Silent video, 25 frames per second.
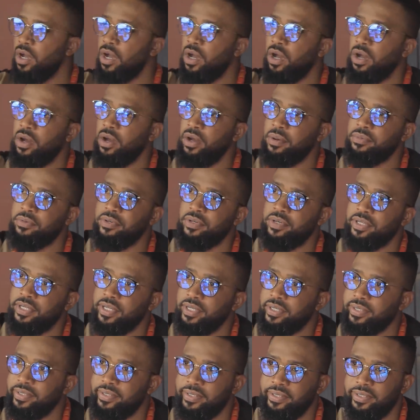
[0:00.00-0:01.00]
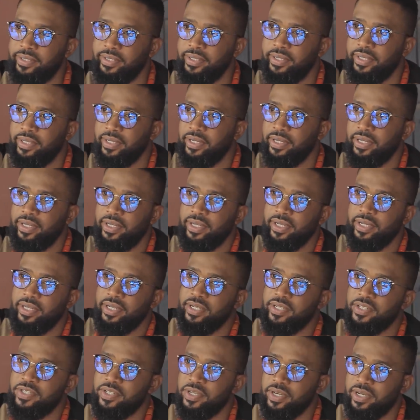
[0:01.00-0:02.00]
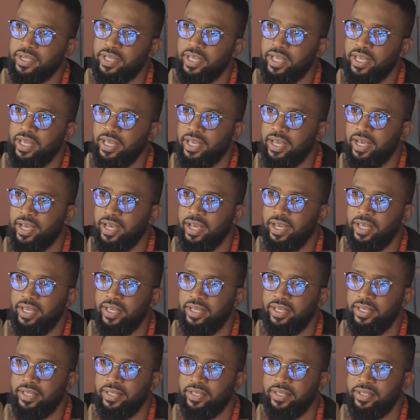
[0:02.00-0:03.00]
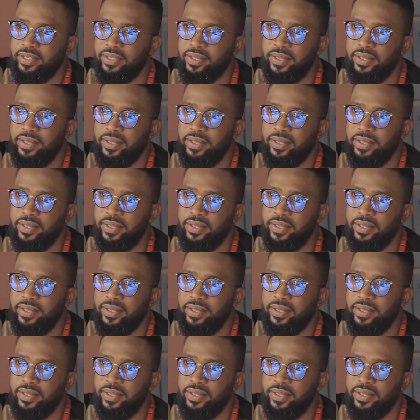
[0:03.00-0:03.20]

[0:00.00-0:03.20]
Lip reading: Oh, I'm good. It's okay.